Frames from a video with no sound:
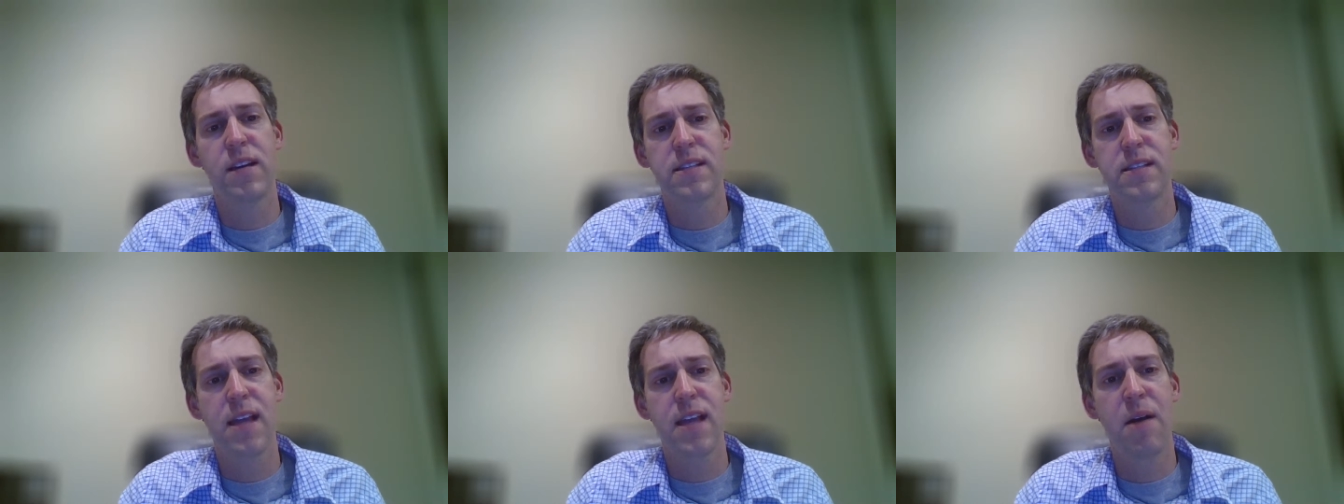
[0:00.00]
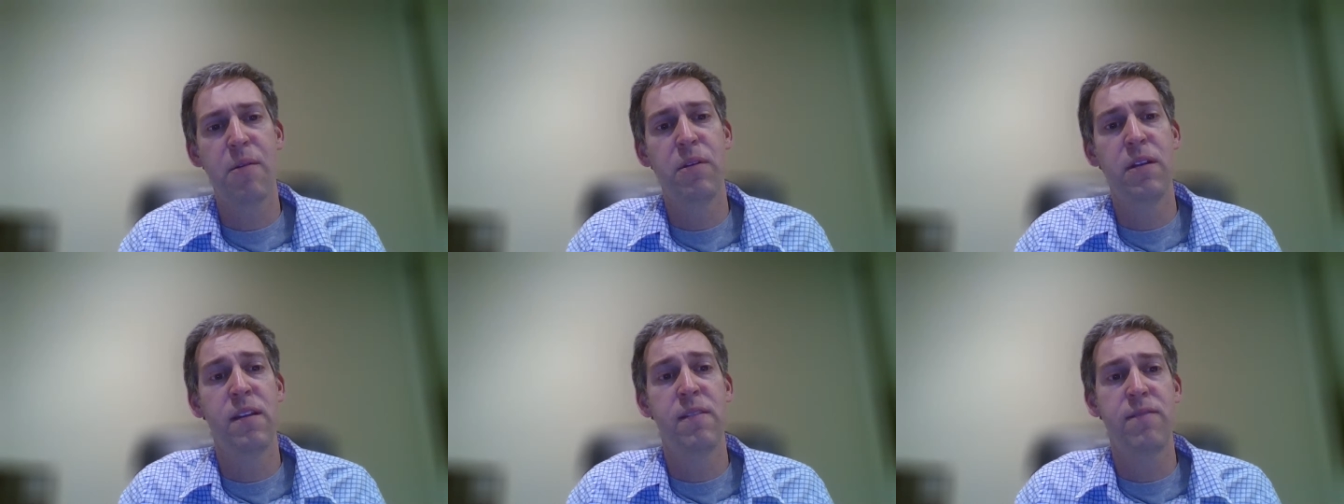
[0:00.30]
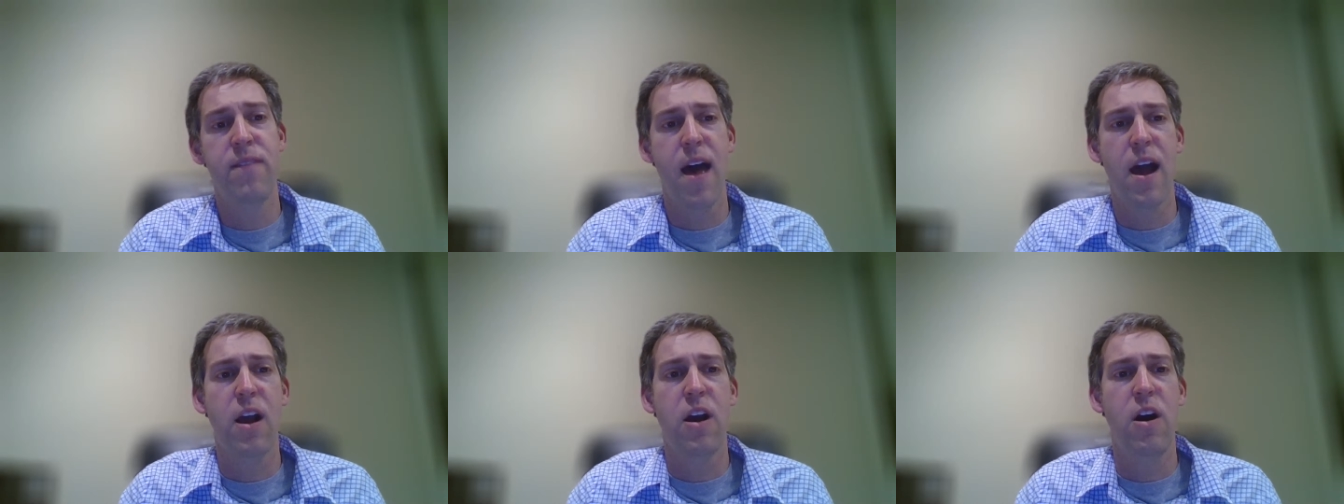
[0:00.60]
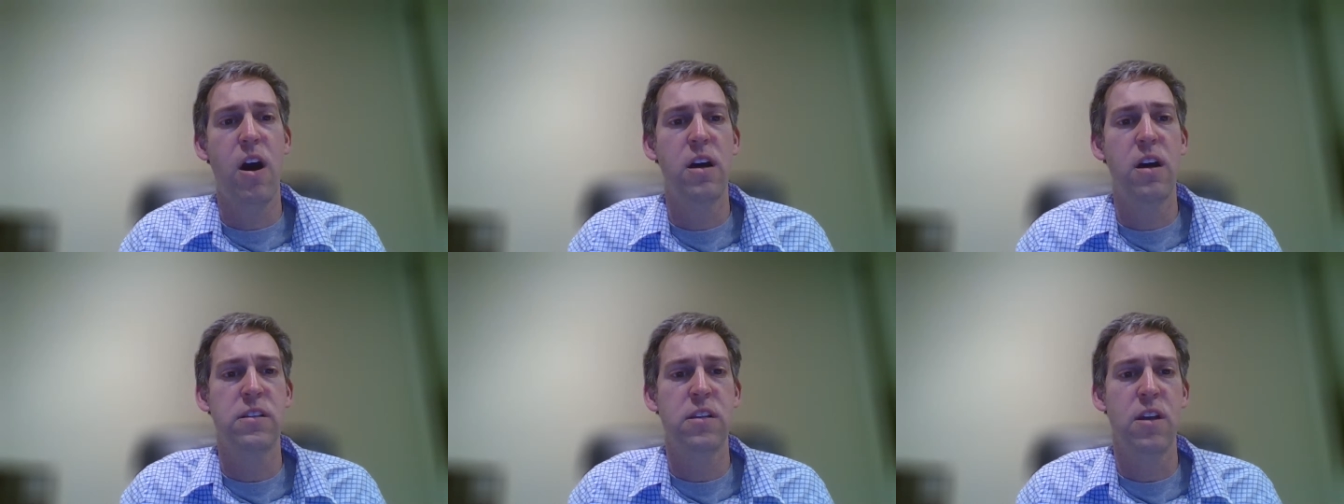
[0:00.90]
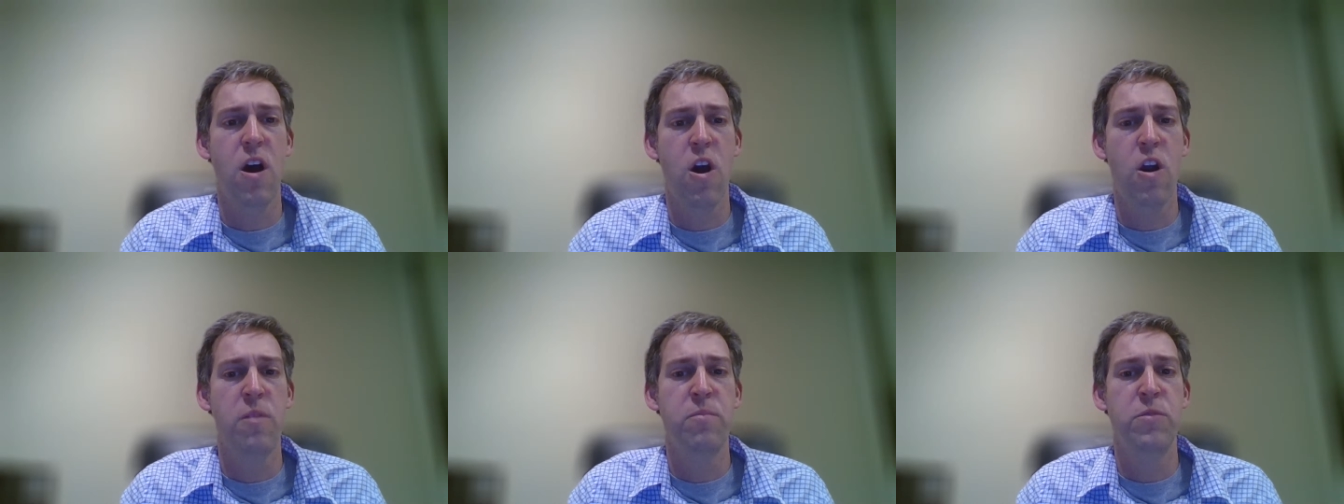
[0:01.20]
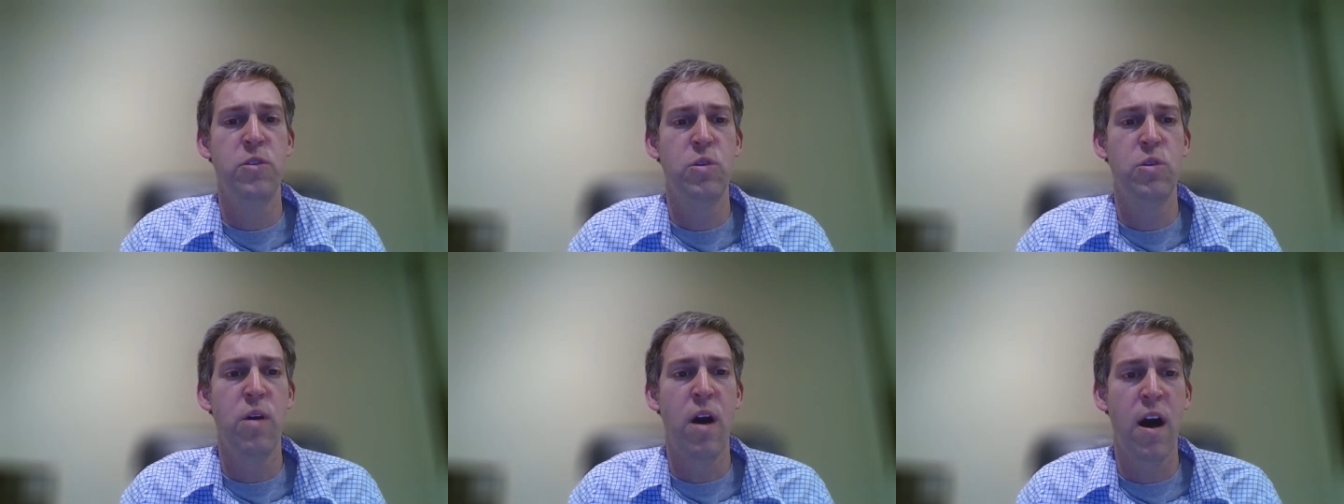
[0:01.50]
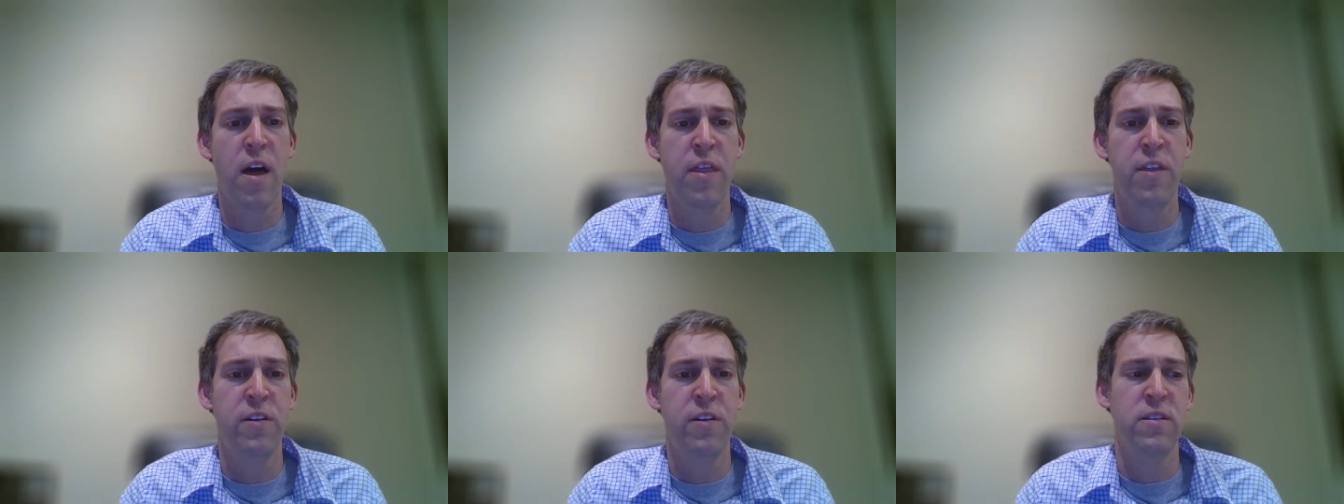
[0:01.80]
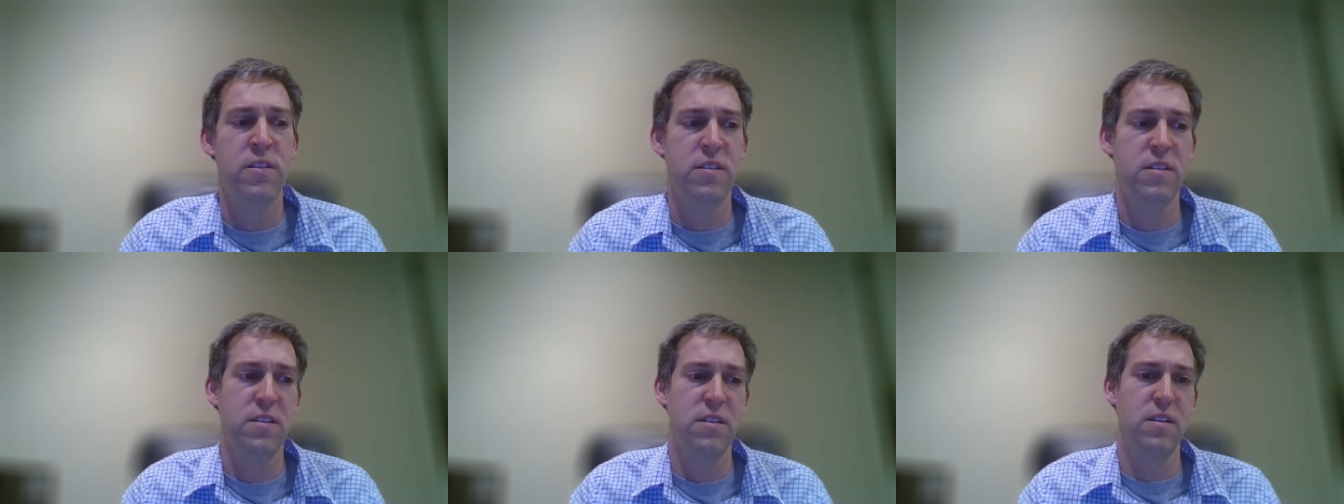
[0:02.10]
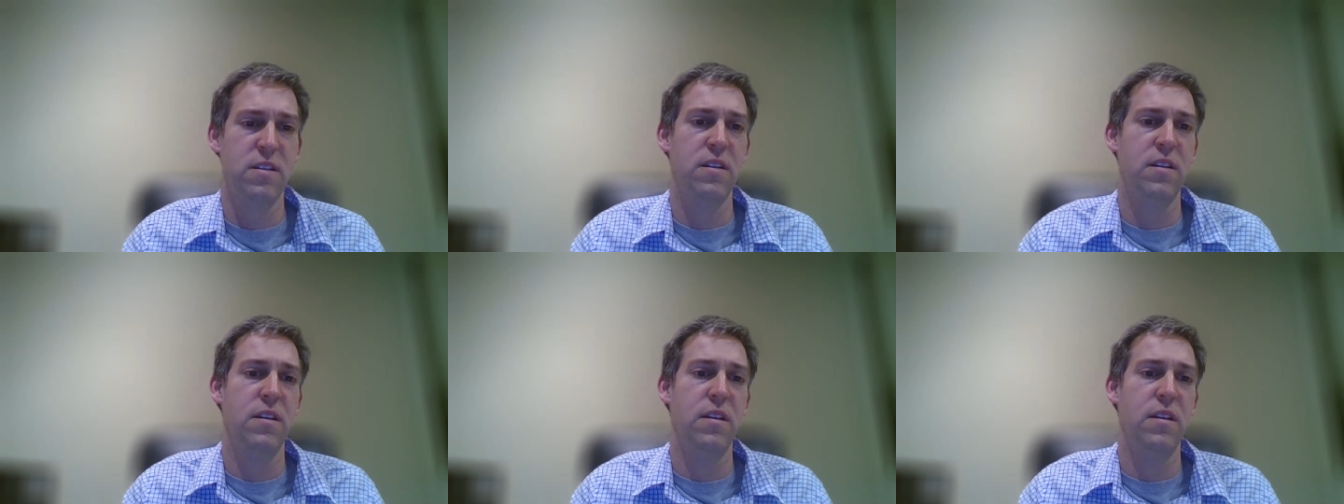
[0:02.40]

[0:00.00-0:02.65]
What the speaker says: that will in fact cause harm to others.